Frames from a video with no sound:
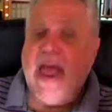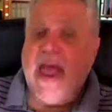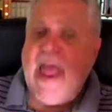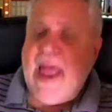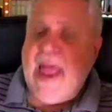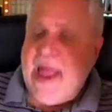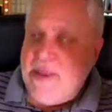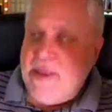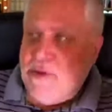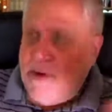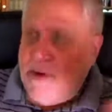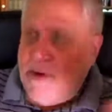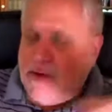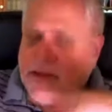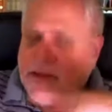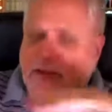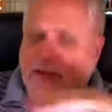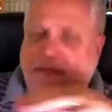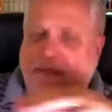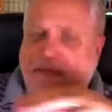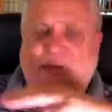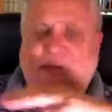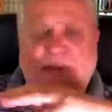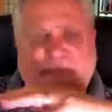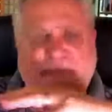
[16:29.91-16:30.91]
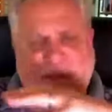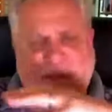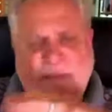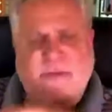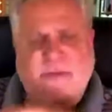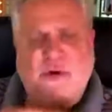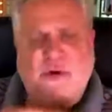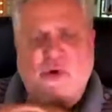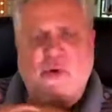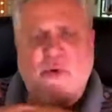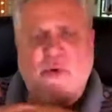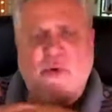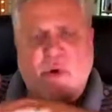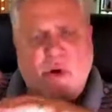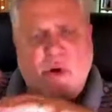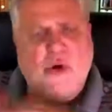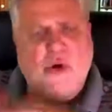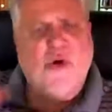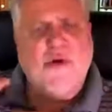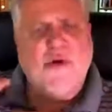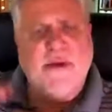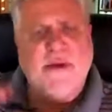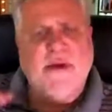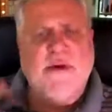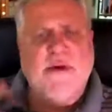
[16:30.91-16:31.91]
and also for the people who are
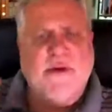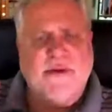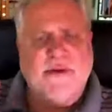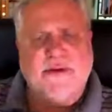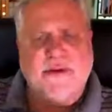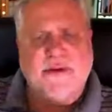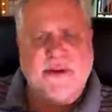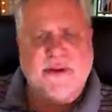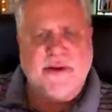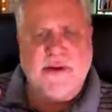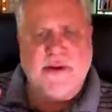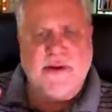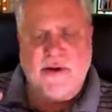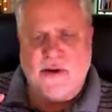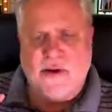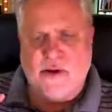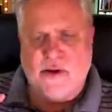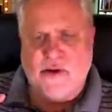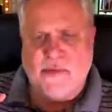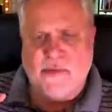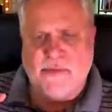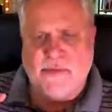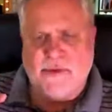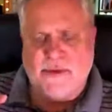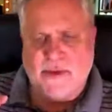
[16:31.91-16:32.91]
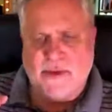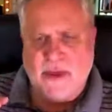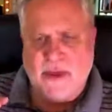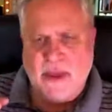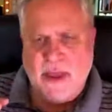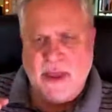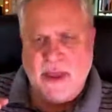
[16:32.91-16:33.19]
holding on to their homes,